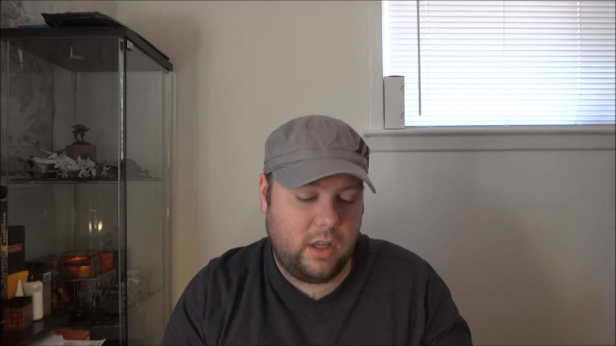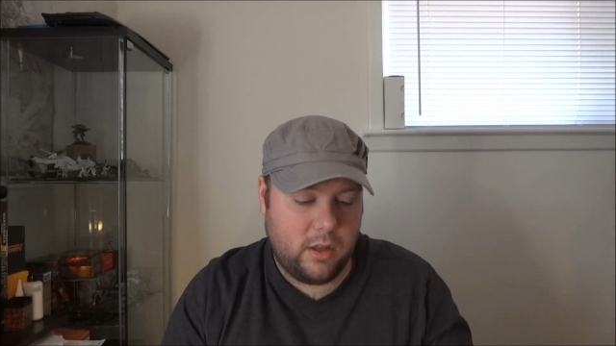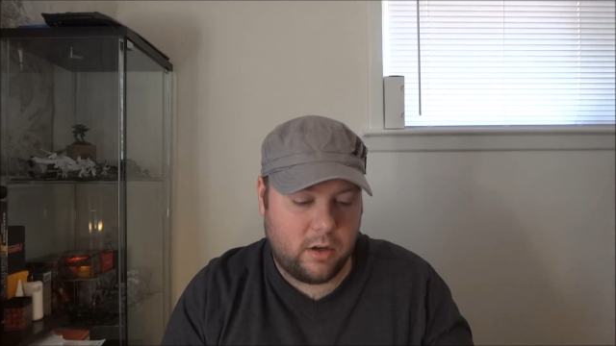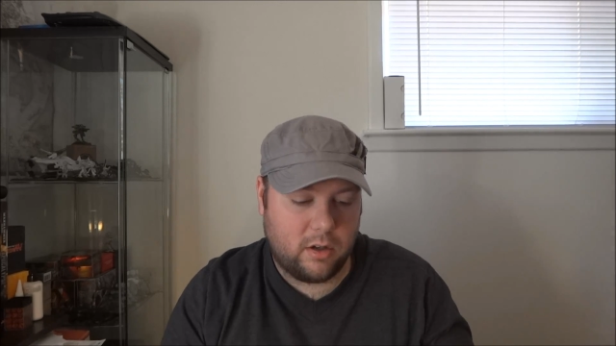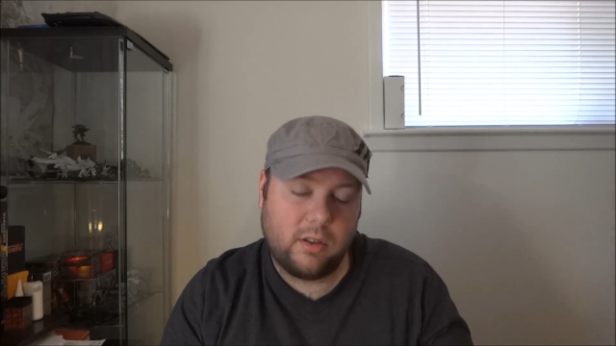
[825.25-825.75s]

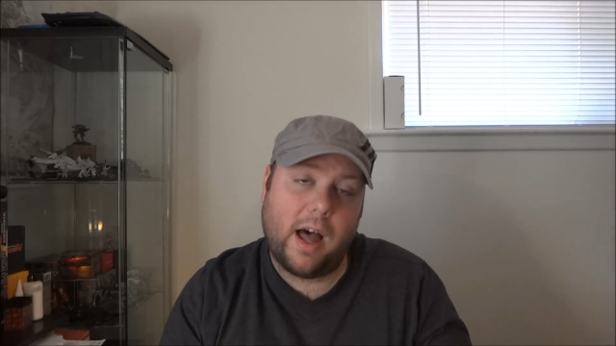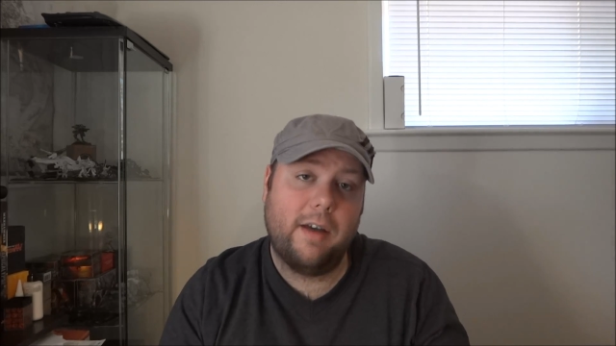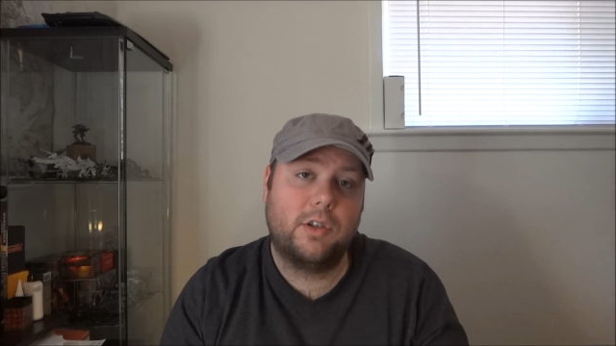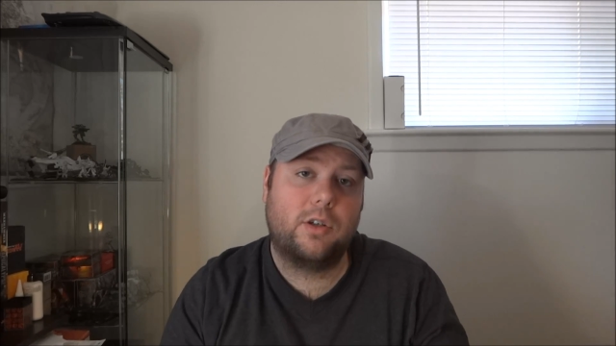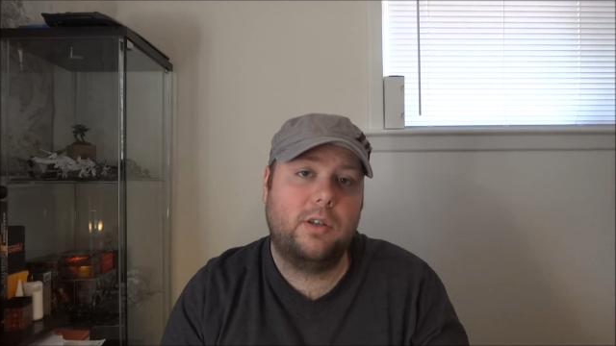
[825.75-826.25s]
either
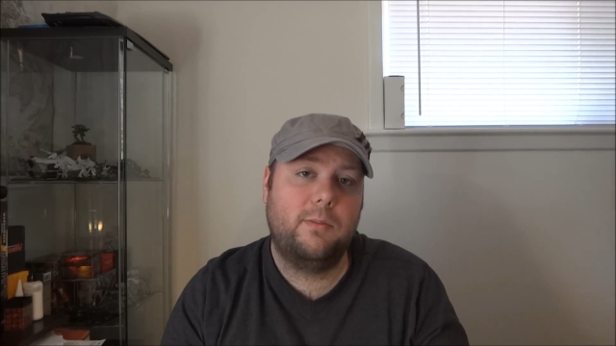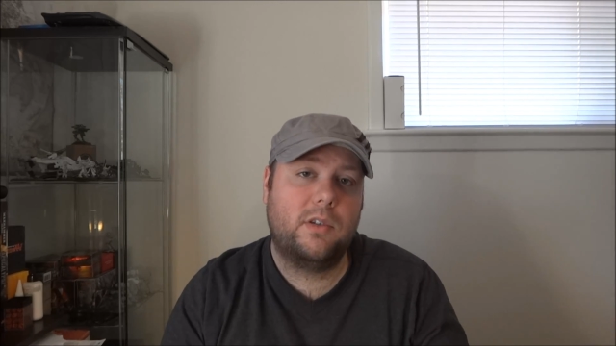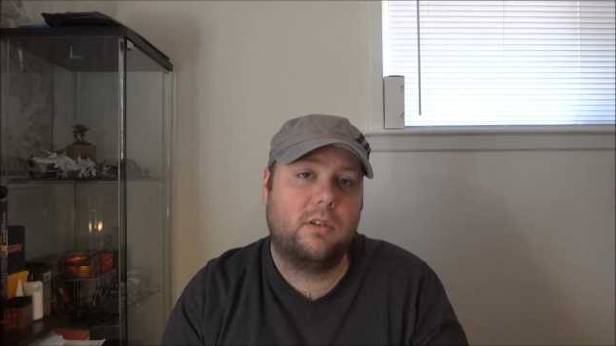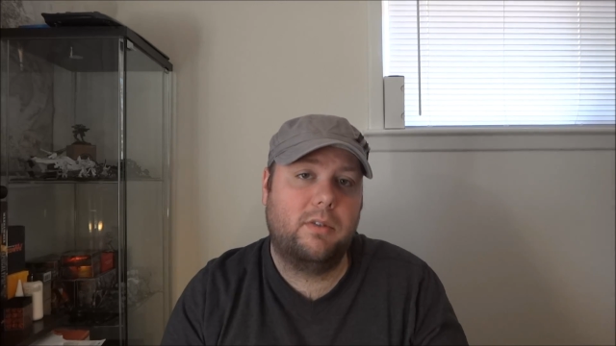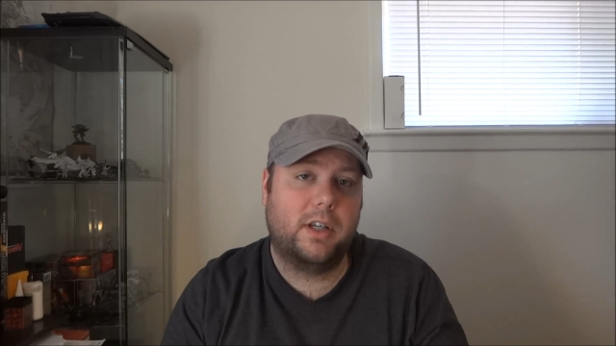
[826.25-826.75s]
live
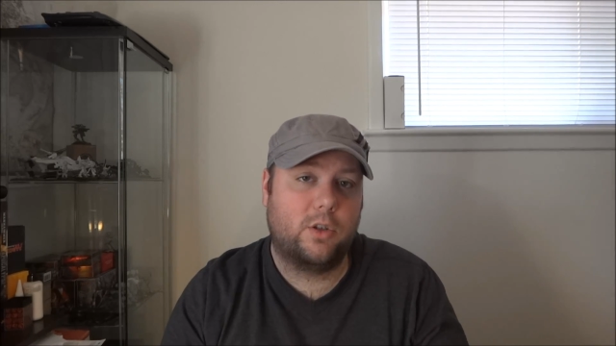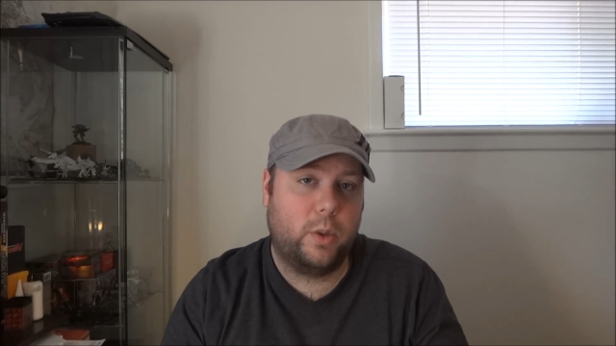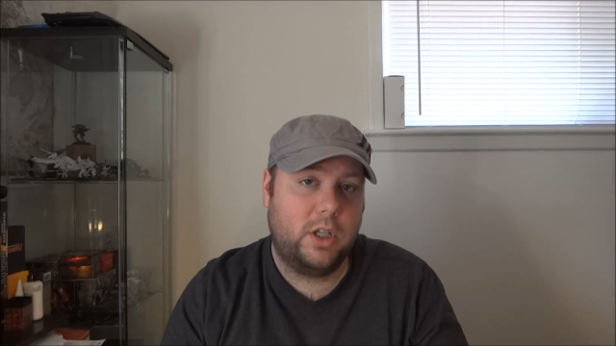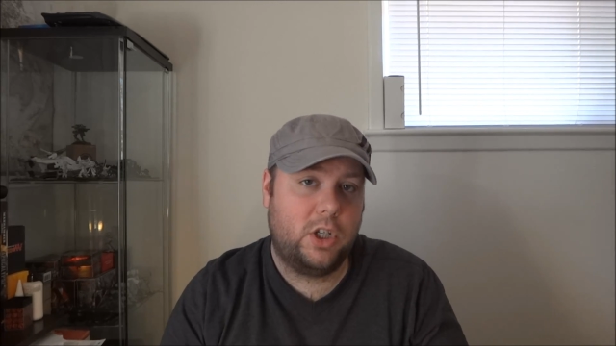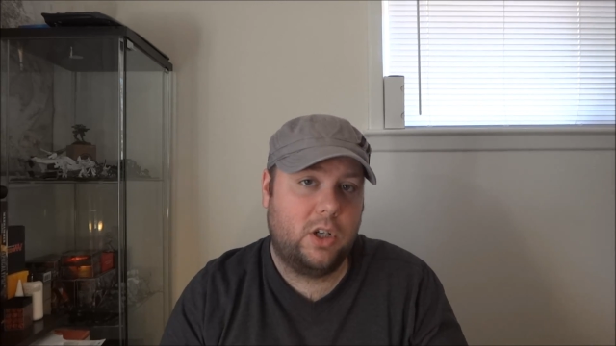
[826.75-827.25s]
streams via
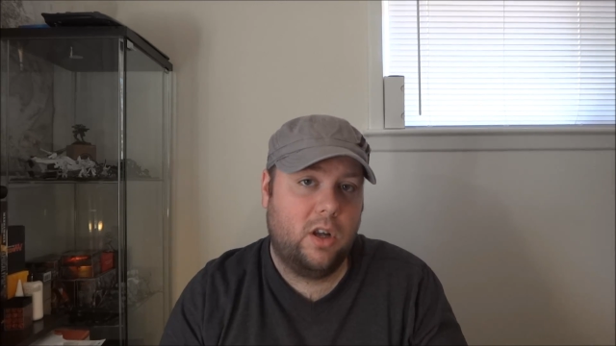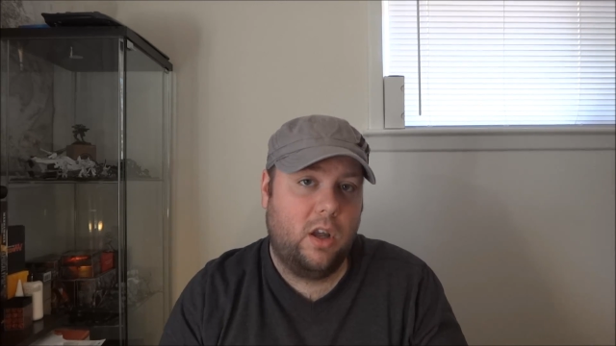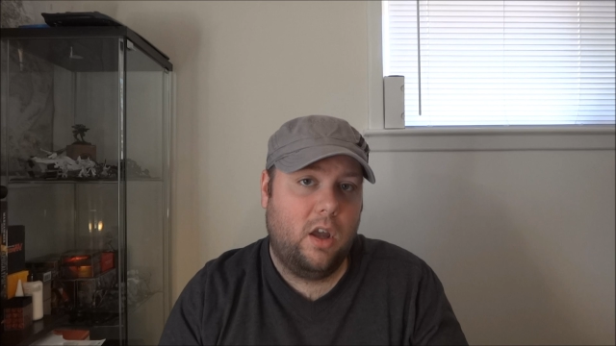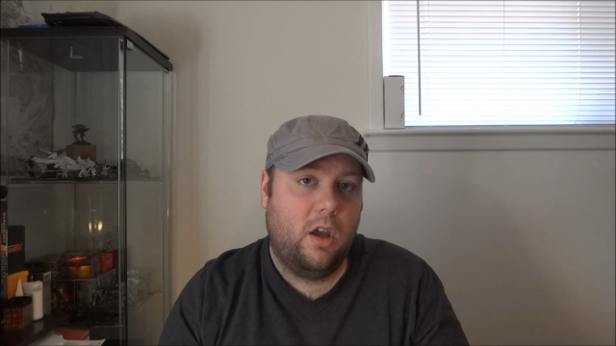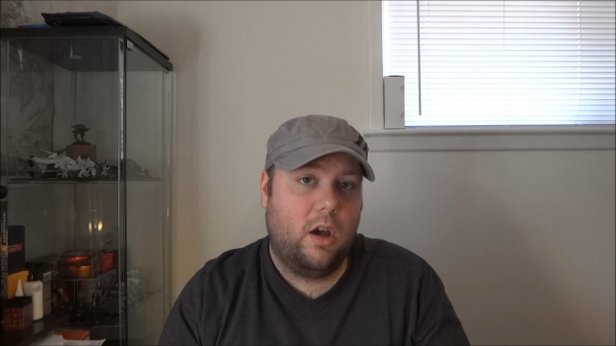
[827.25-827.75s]
Twitch,
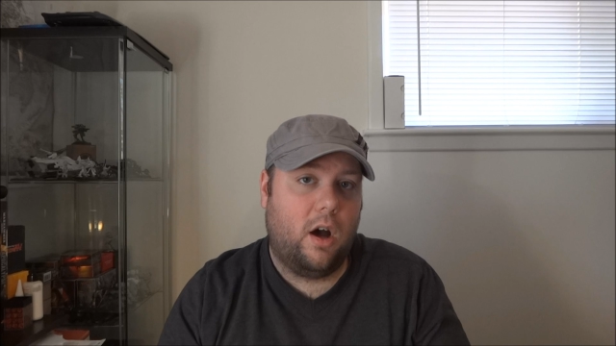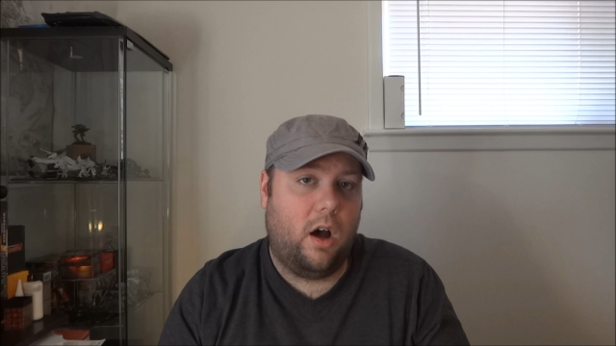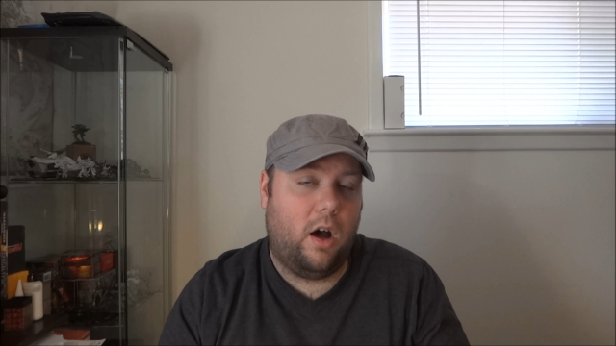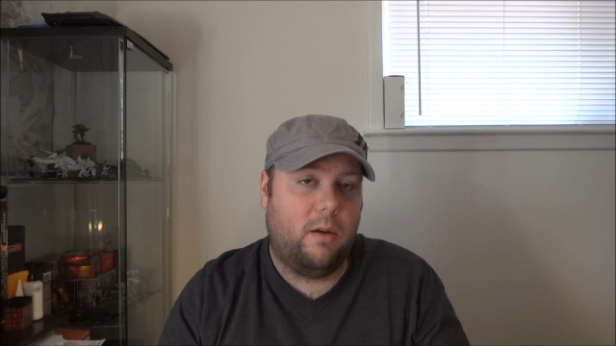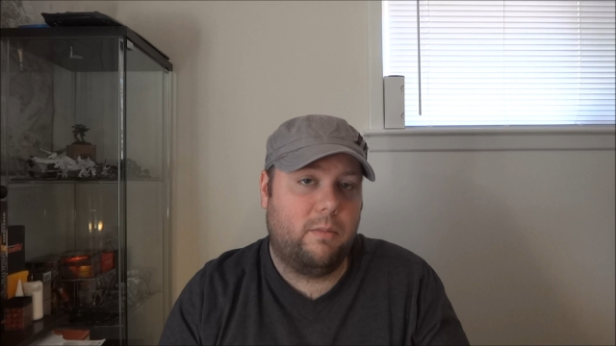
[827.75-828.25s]

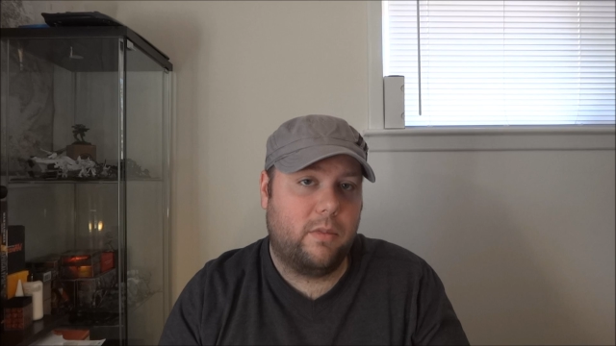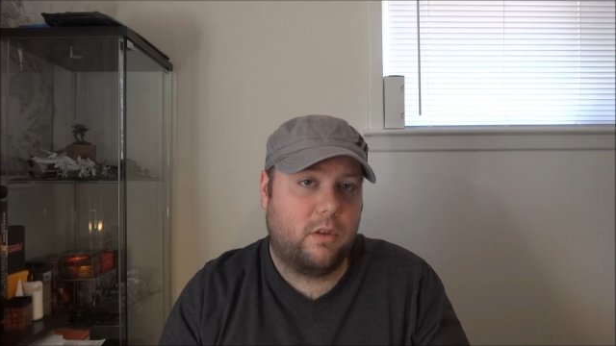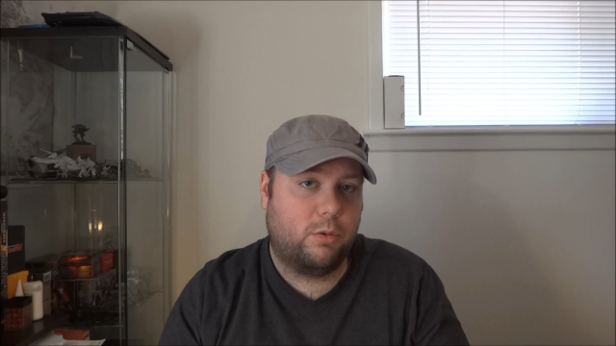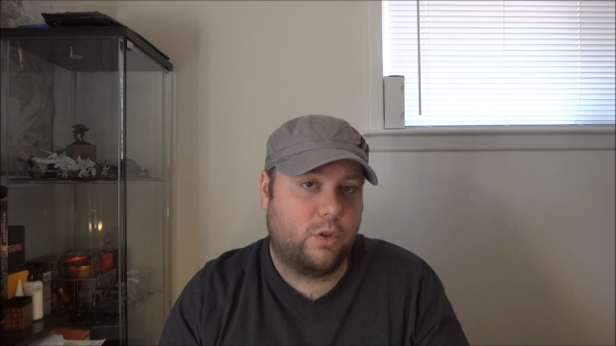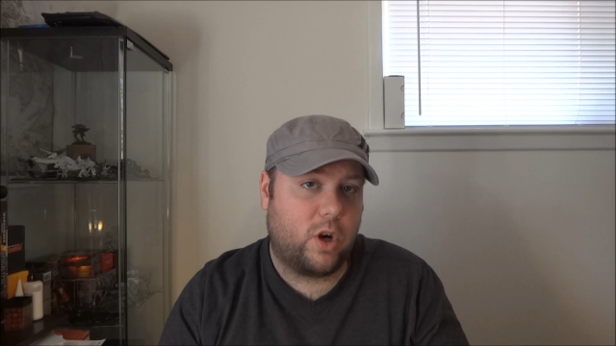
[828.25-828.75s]

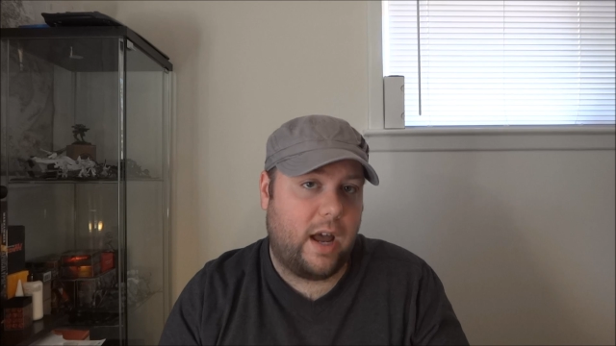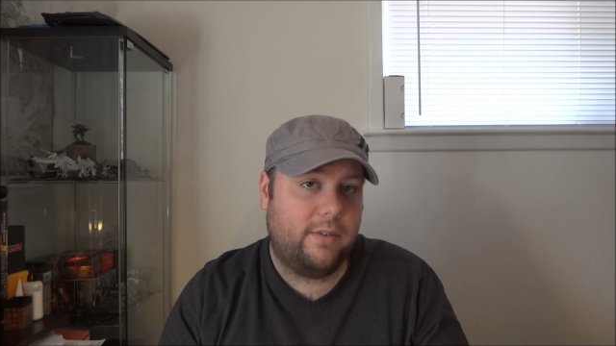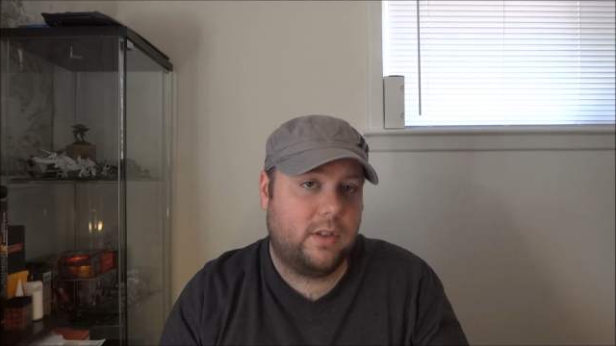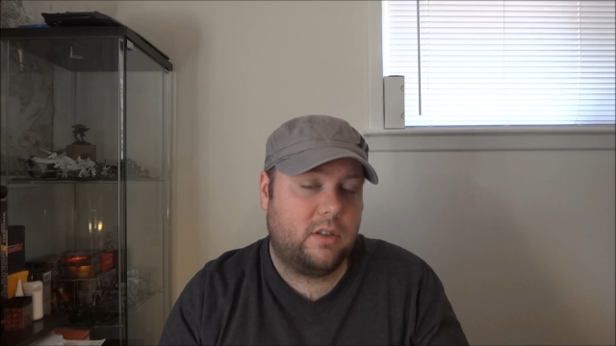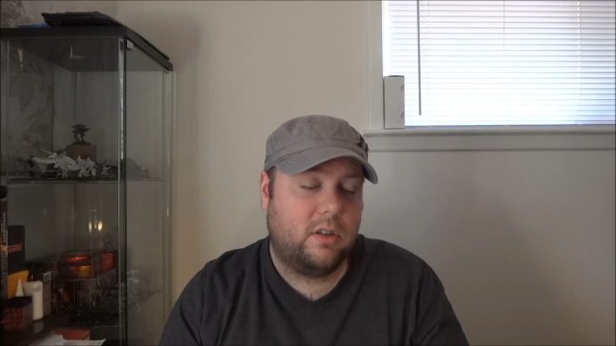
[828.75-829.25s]
through
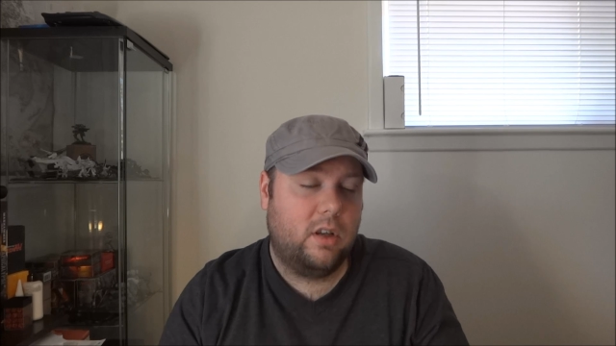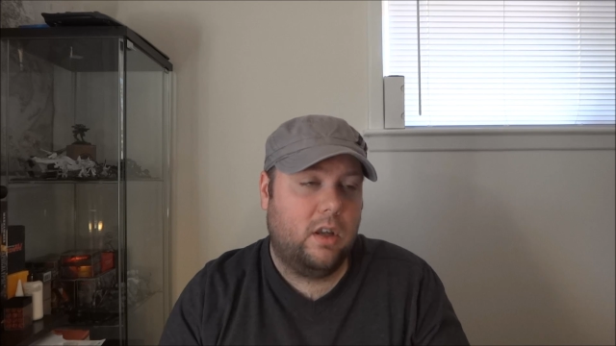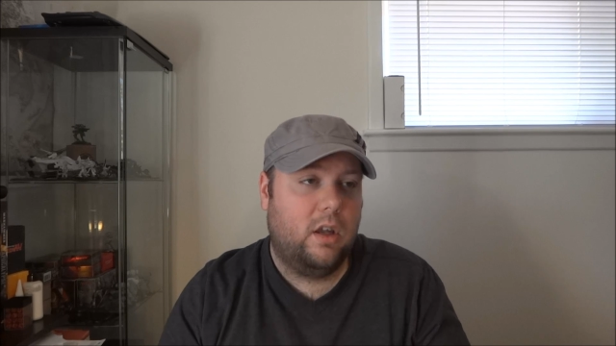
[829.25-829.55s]
drafts,